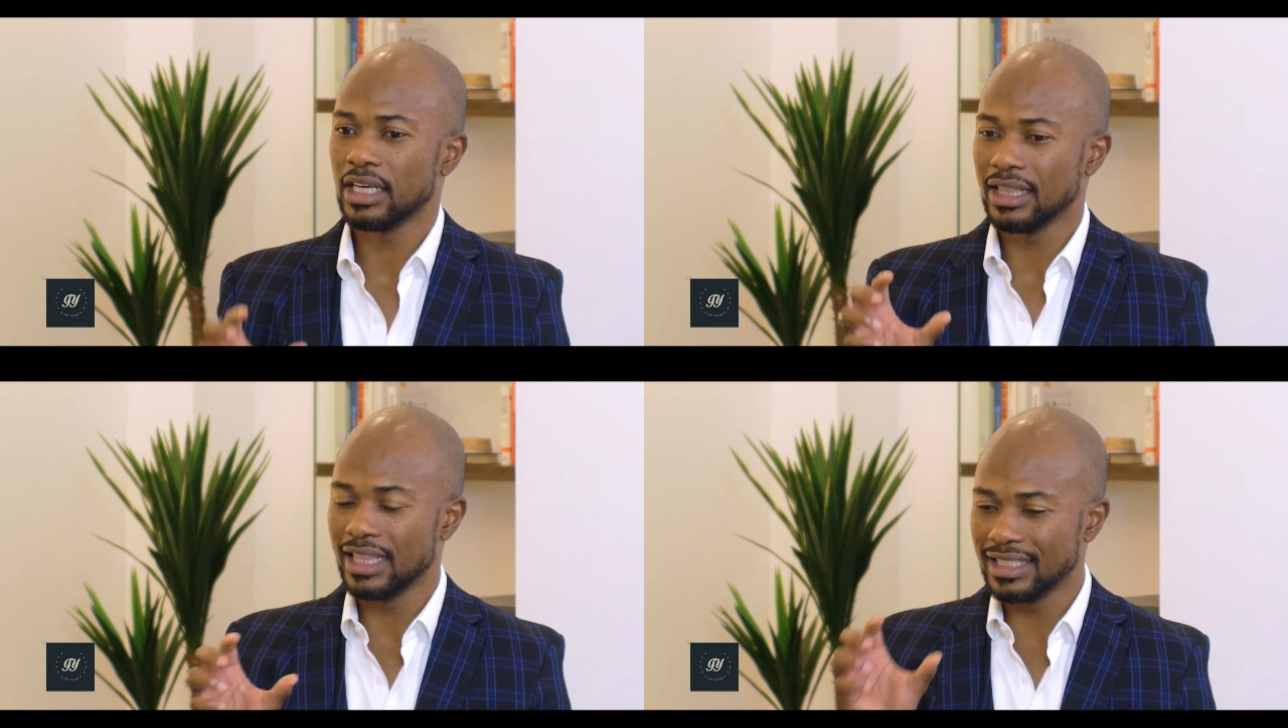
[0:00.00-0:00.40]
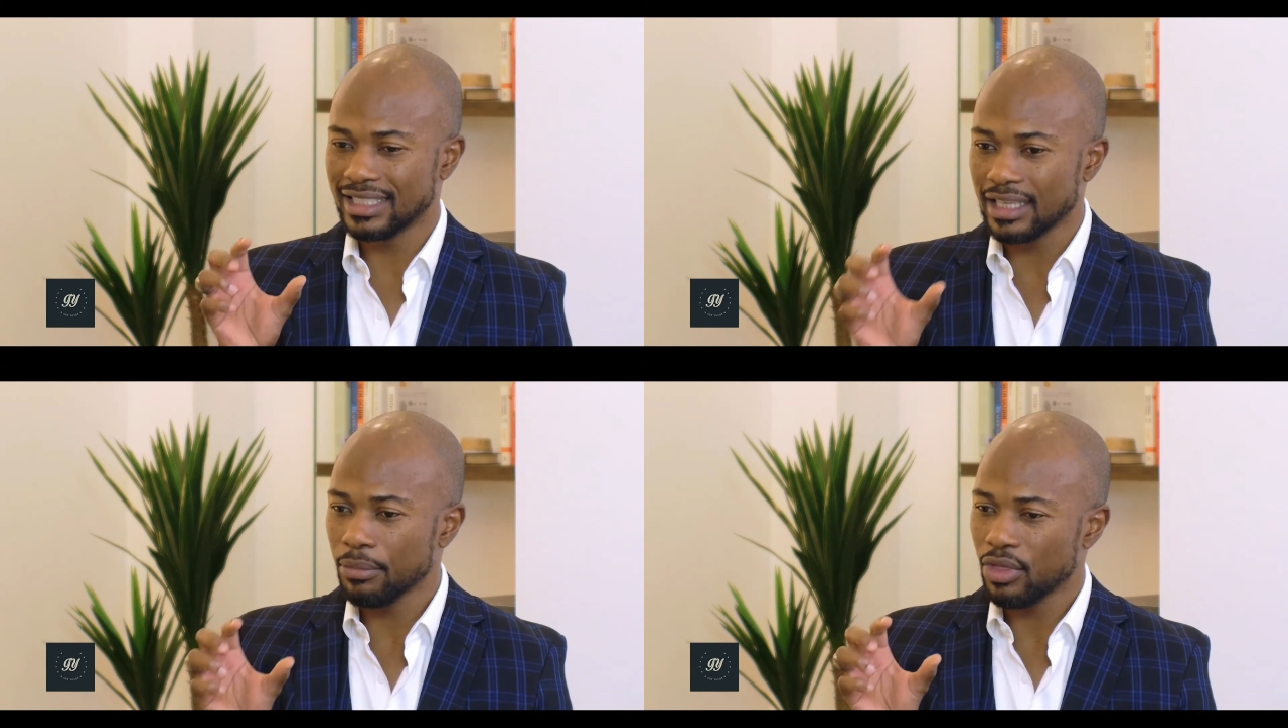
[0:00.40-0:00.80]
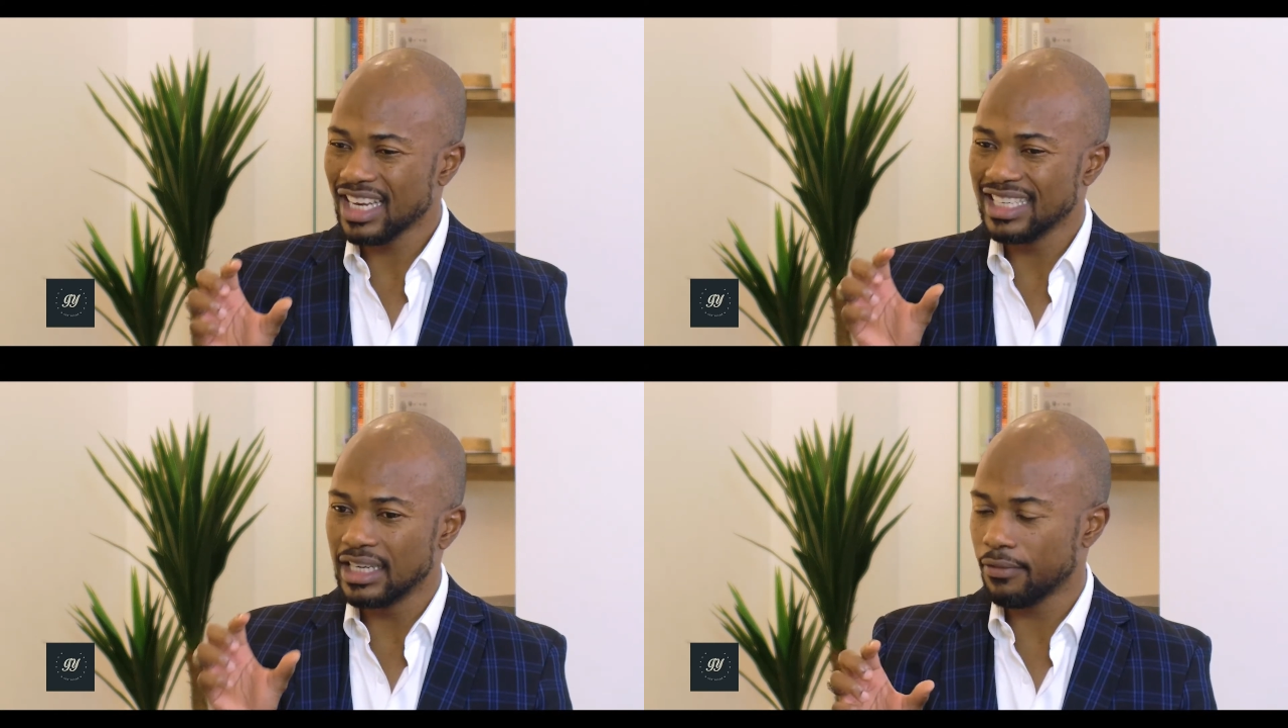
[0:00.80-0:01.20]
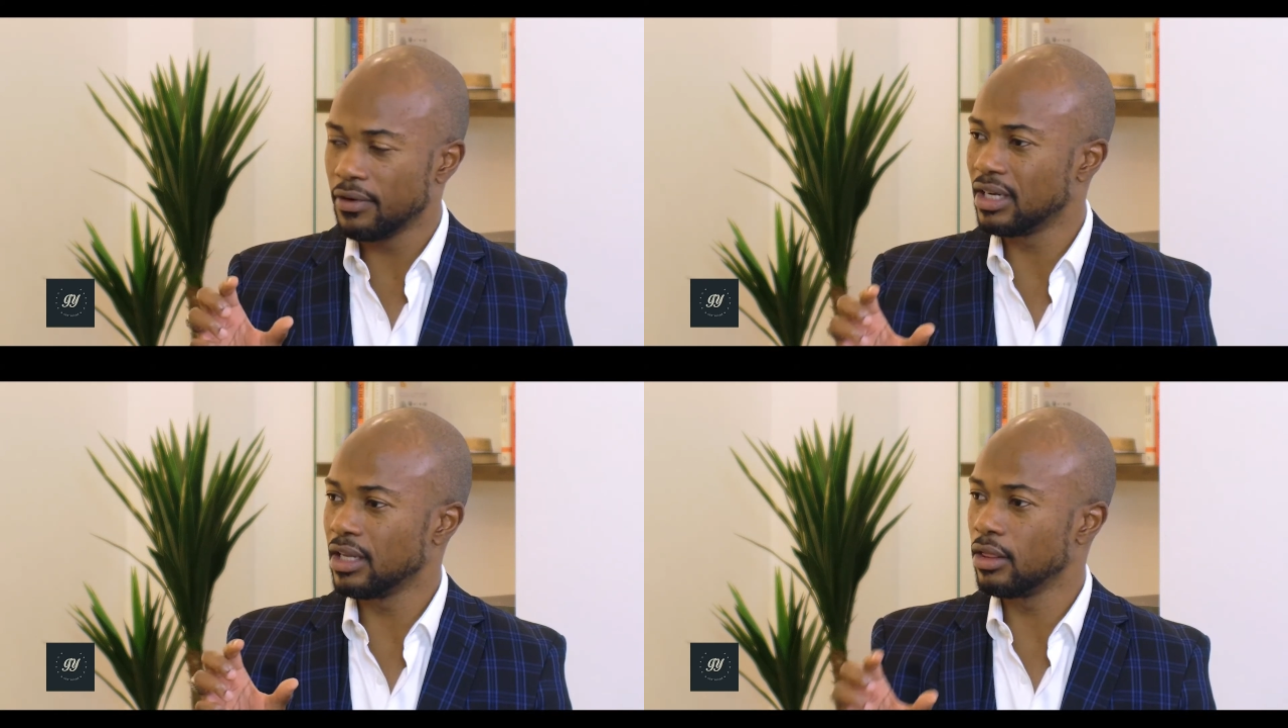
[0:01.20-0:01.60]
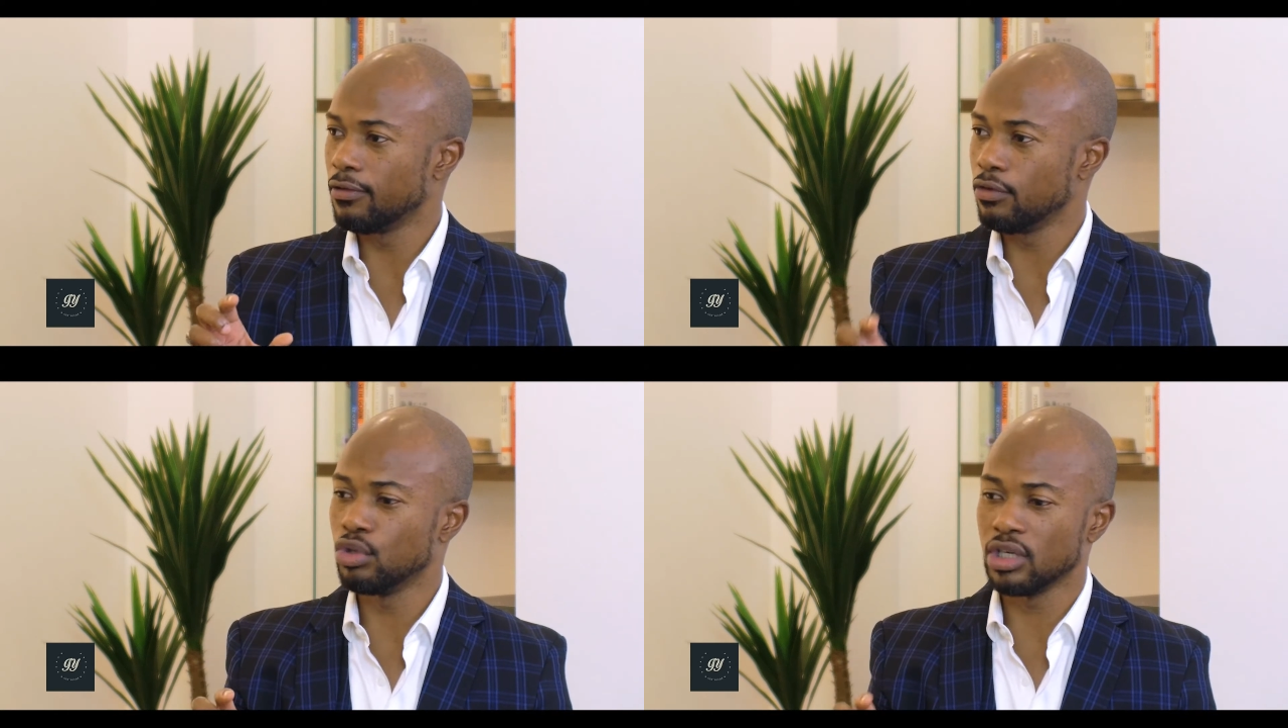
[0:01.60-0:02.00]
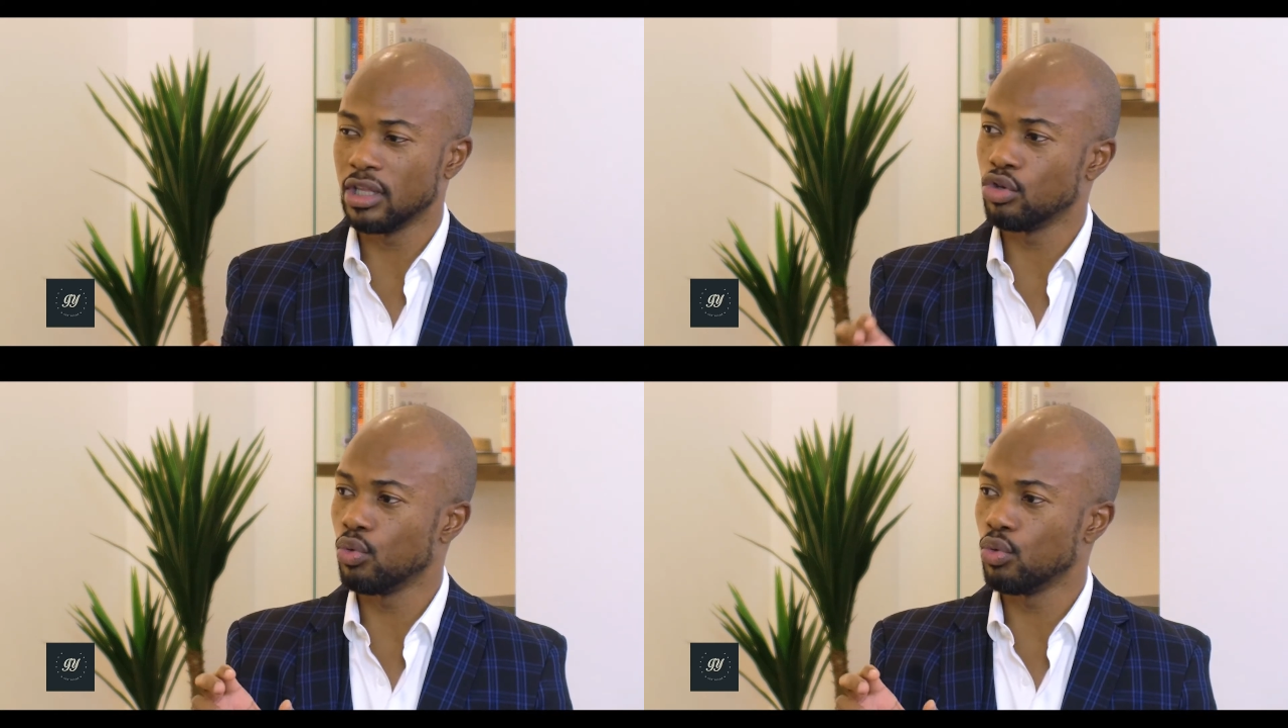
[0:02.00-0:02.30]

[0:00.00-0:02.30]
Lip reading: there's something definite in the future that